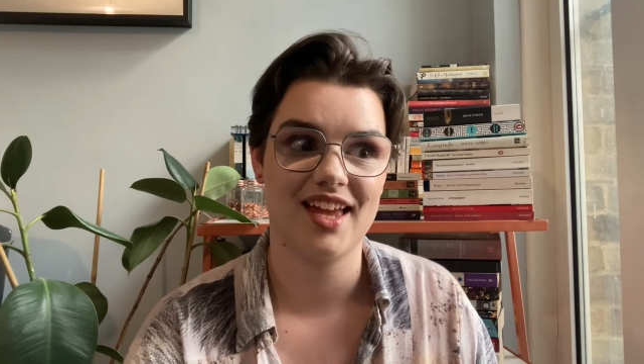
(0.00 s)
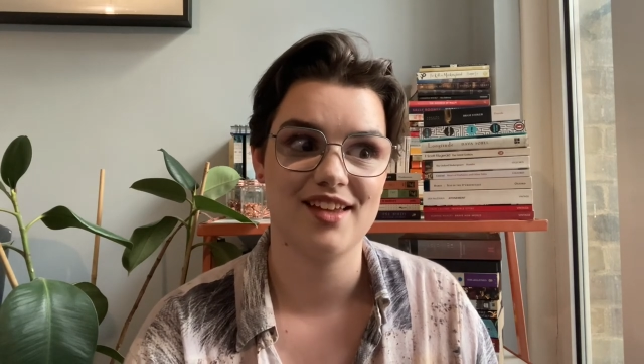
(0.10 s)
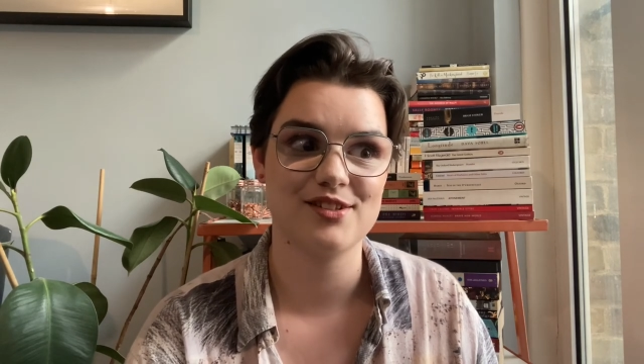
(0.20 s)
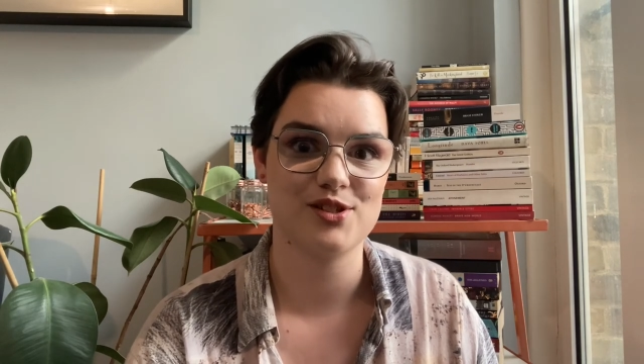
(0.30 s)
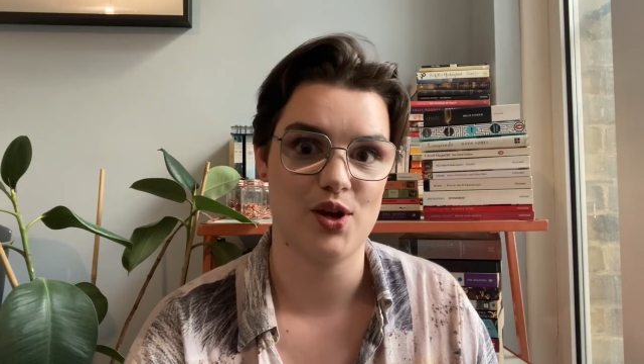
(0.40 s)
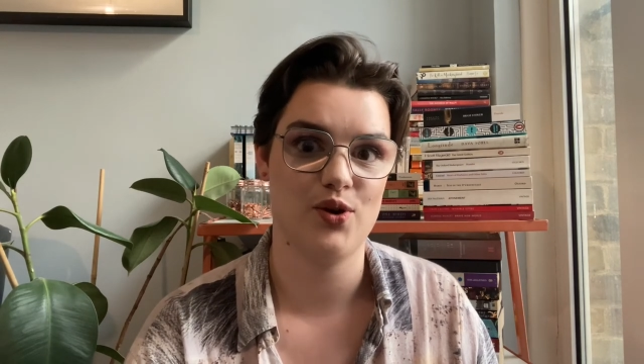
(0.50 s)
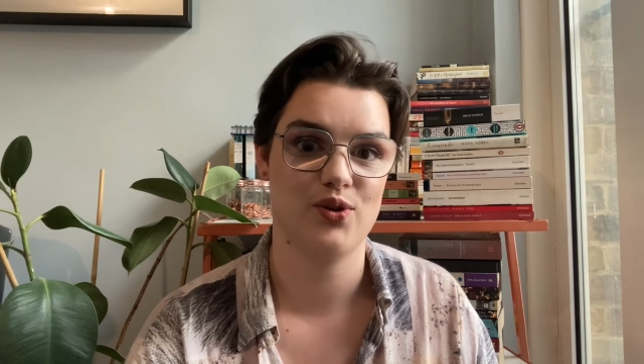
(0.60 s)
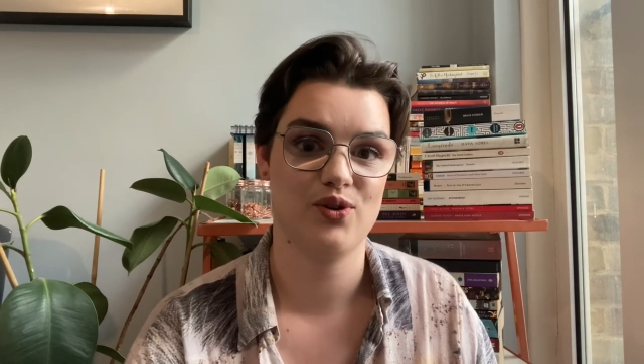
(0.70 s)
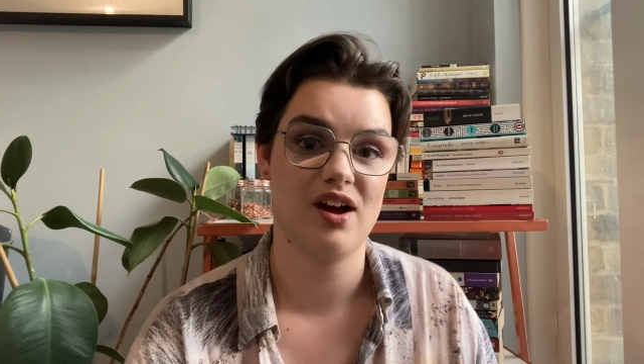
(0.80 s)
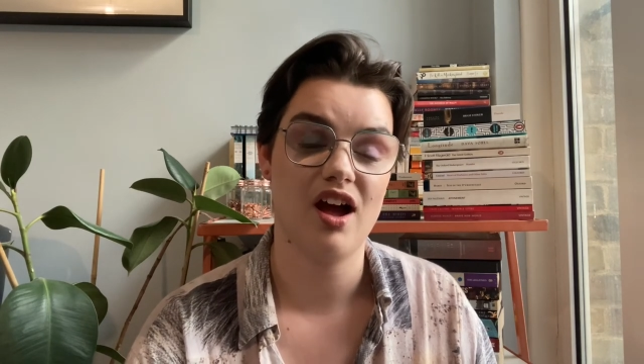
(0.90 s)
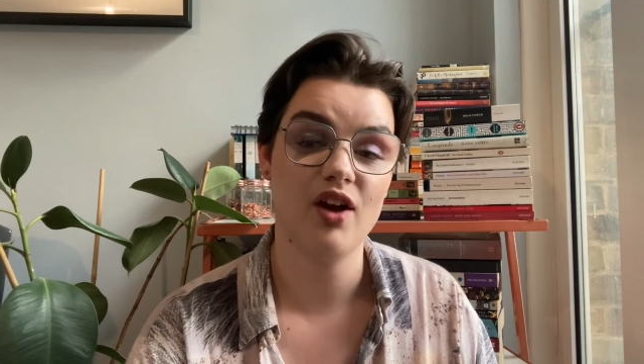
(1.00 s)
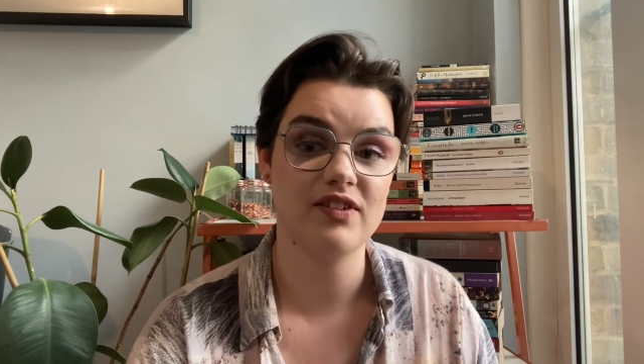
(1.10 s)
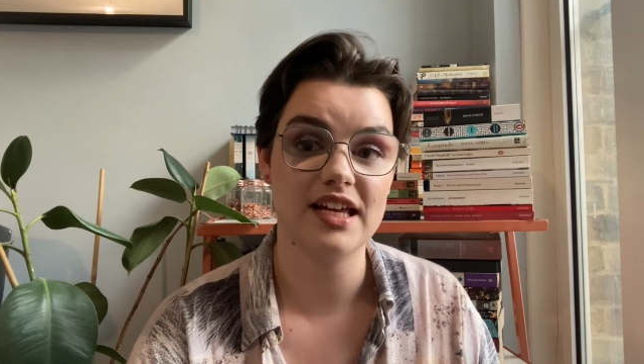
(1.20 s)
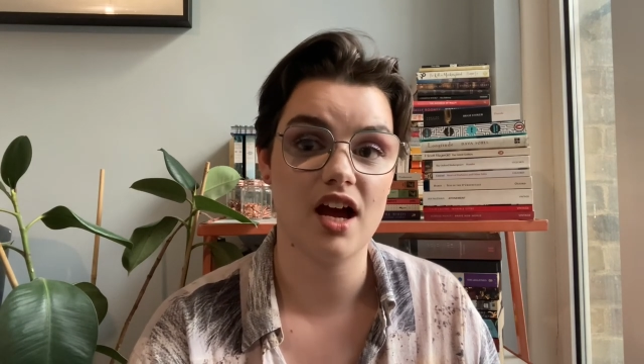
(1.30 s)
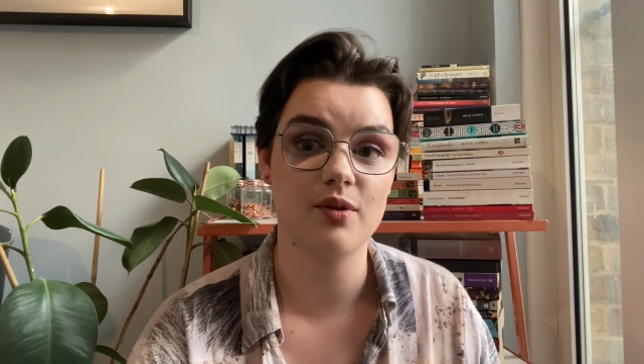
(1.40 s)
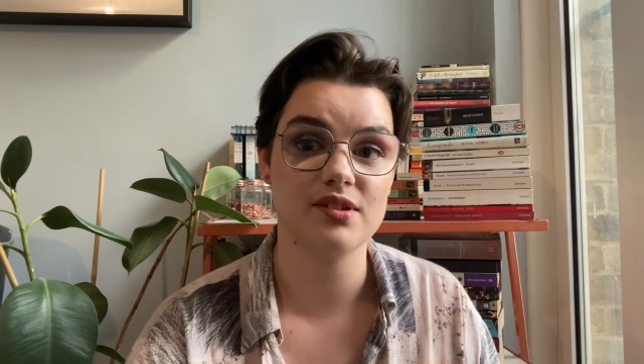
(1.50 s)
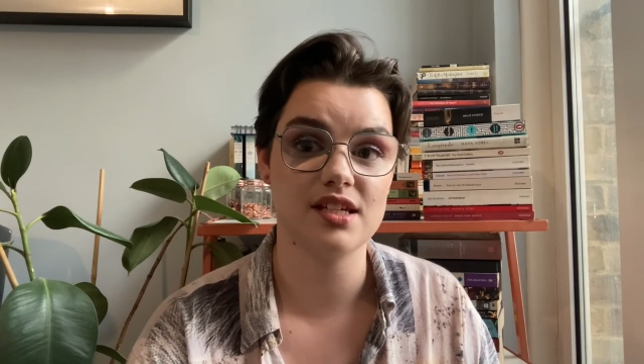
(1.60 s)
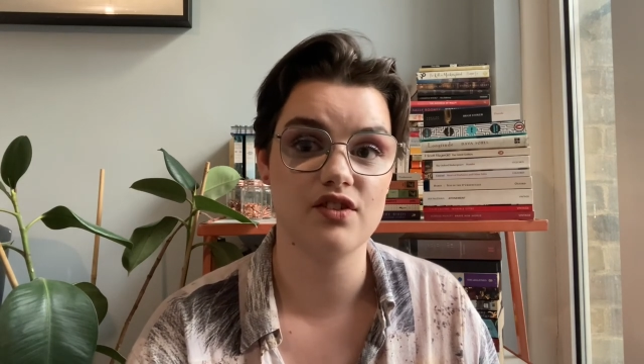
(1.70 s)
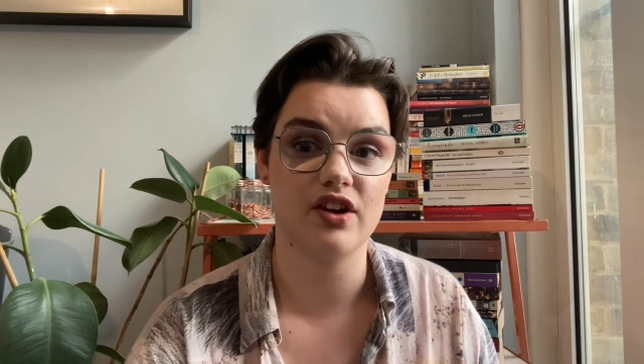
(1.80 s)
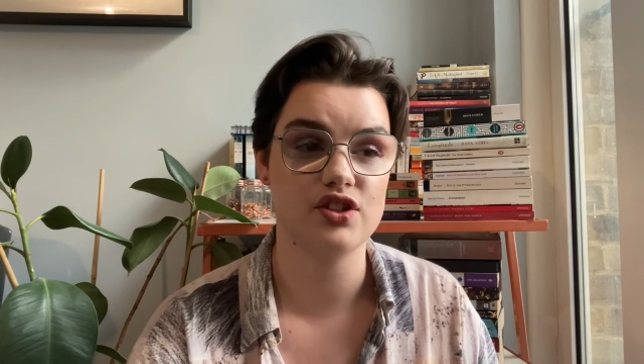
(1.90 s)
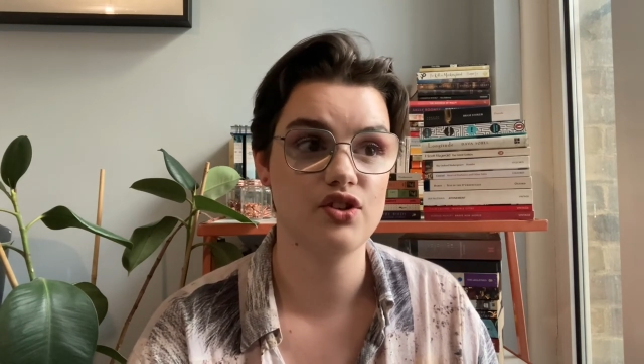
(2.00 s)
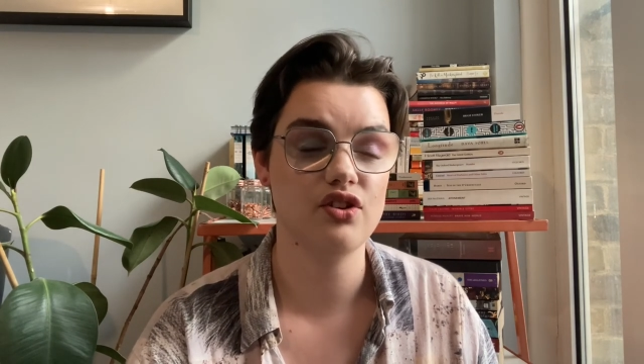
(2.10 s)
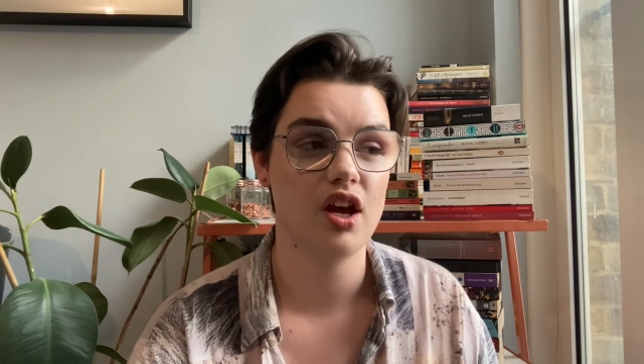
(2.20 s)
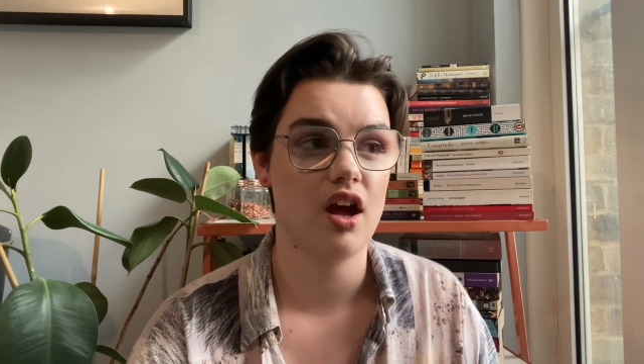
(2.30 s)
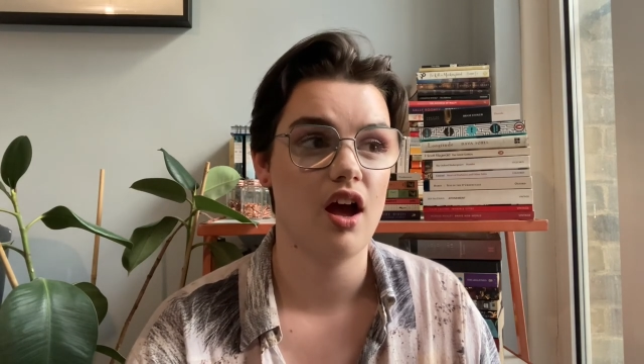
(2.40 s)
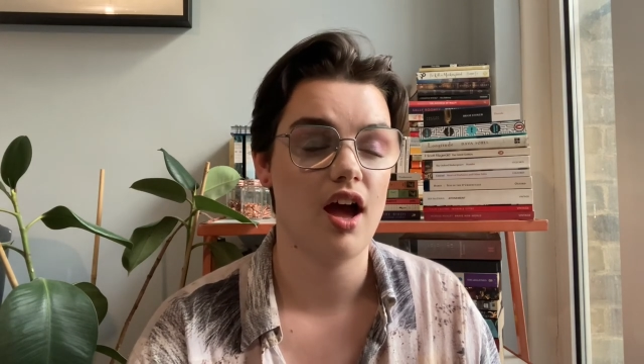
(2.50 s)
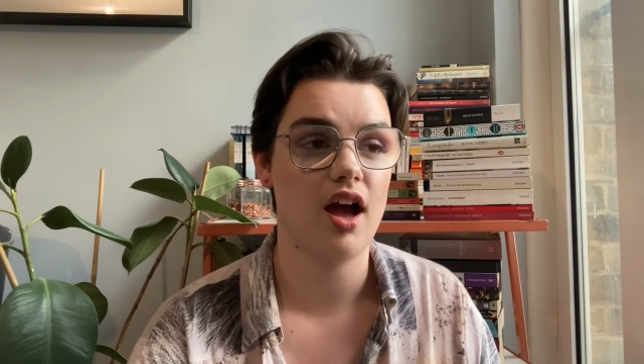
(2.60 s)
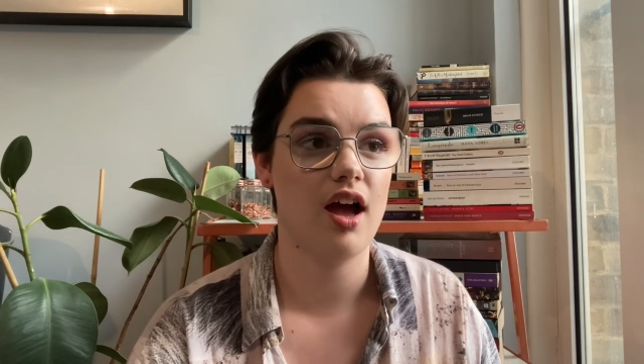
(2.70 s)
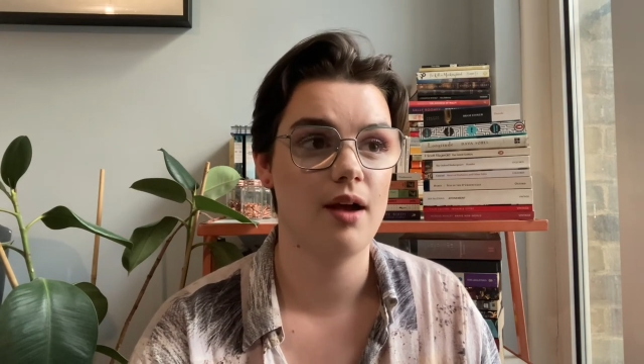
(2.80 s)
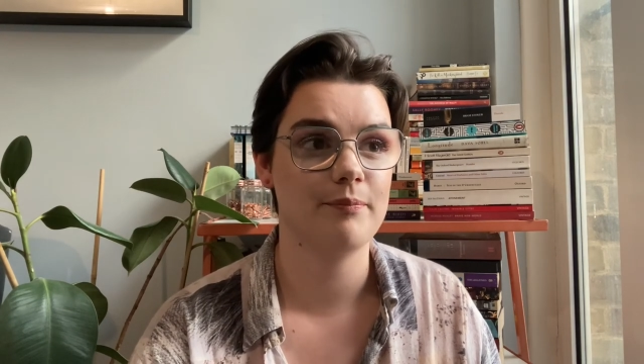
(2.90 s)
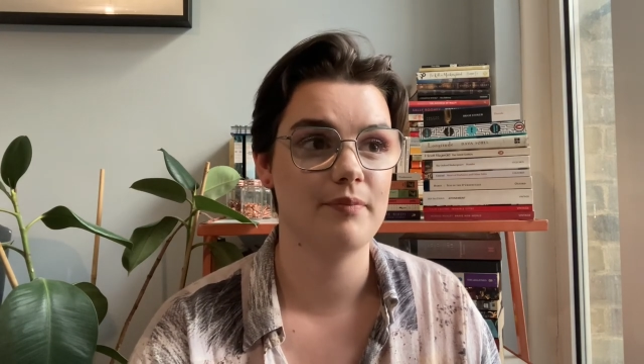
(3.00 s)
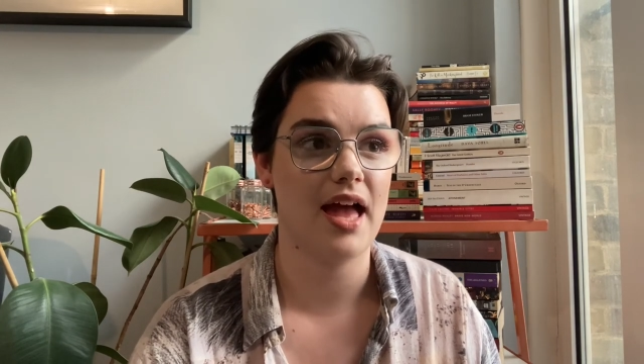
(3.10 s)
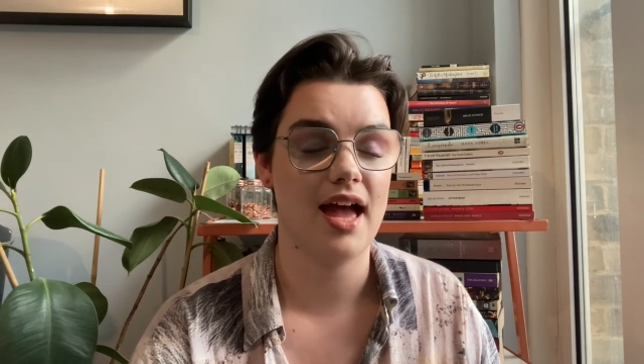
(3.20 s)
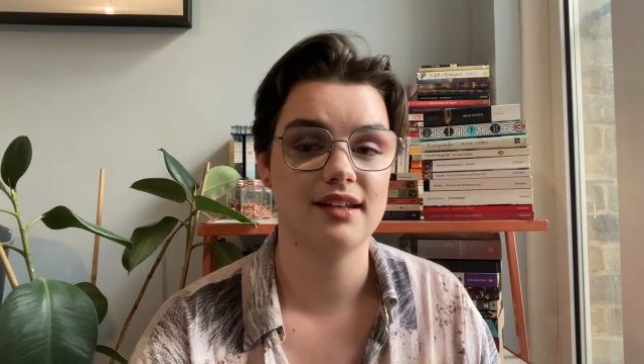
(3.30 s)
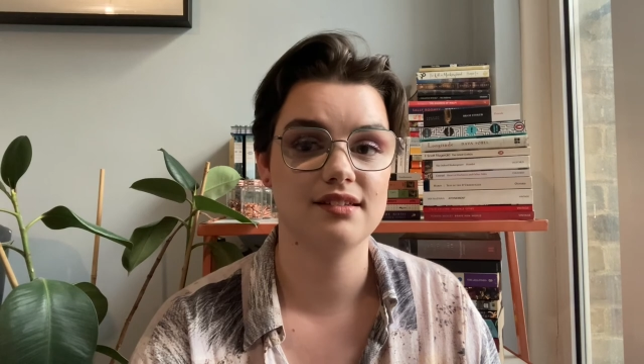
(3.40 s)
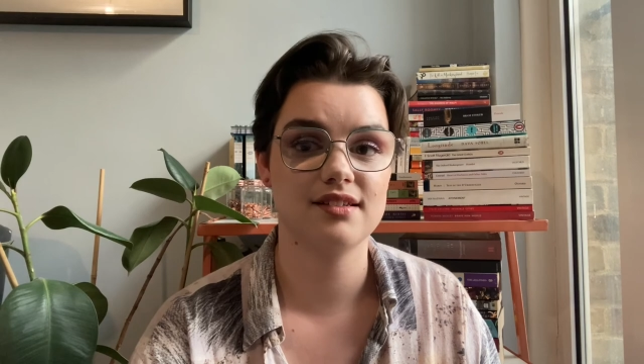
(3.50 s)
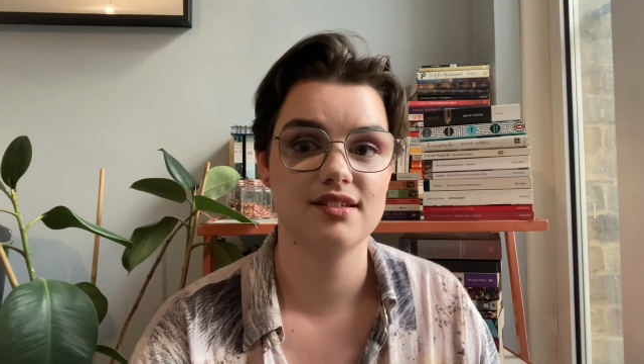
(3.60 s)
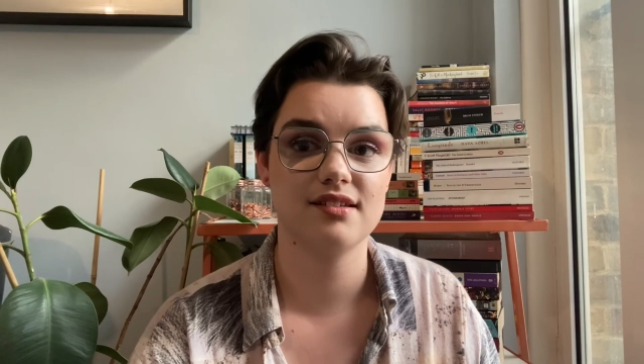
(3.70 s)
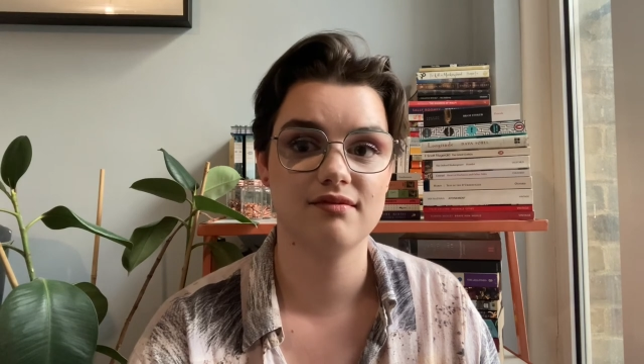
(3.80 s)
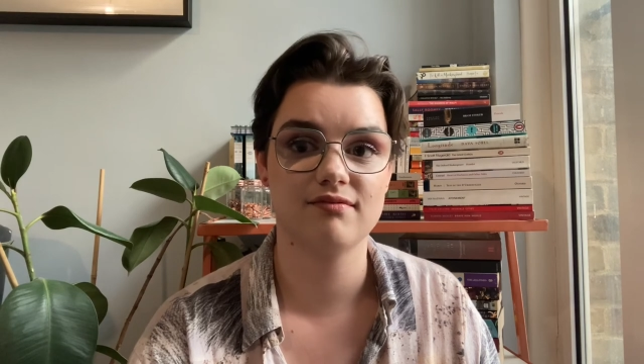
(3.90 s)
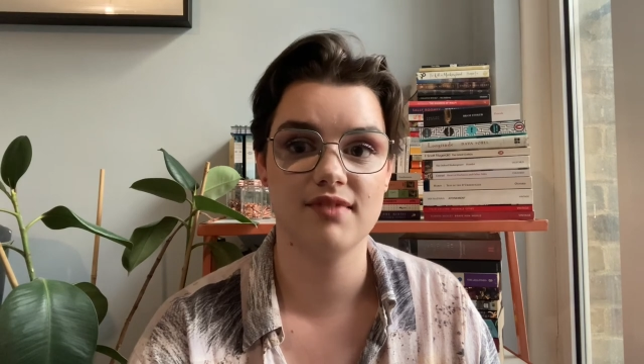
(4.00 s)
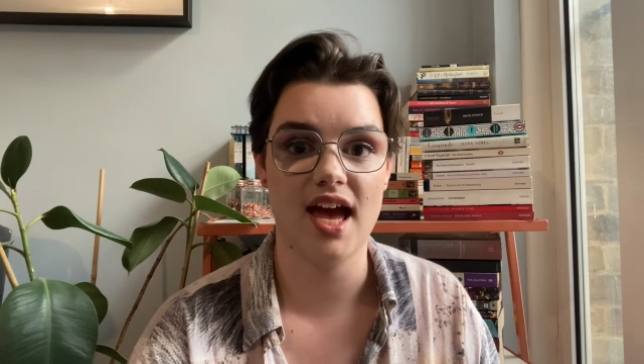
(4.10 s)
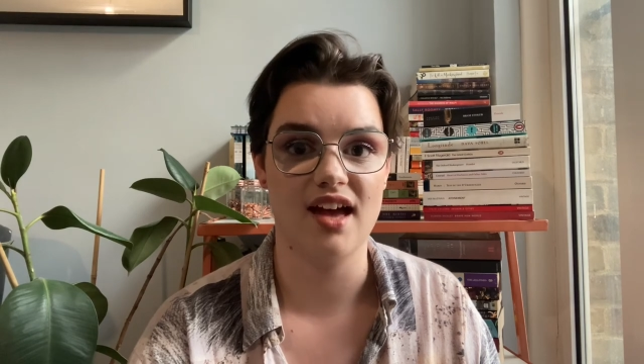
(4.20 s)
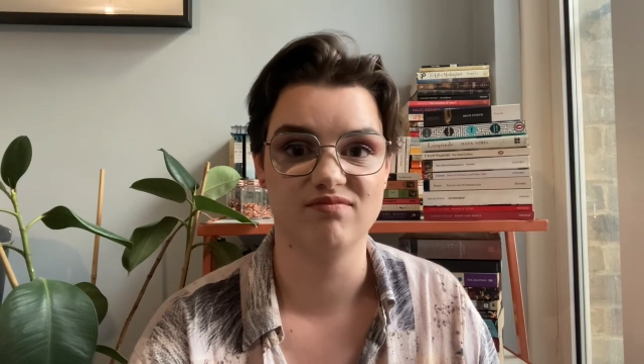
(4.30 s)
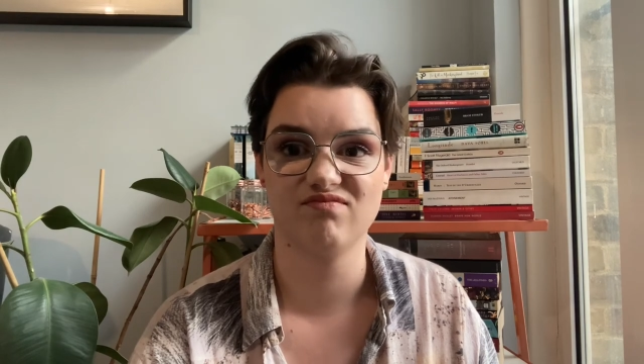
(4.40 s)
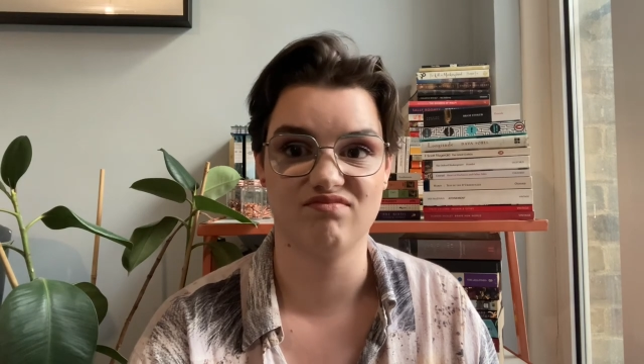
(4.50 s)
So hopefully I will see you very soon. And yeah,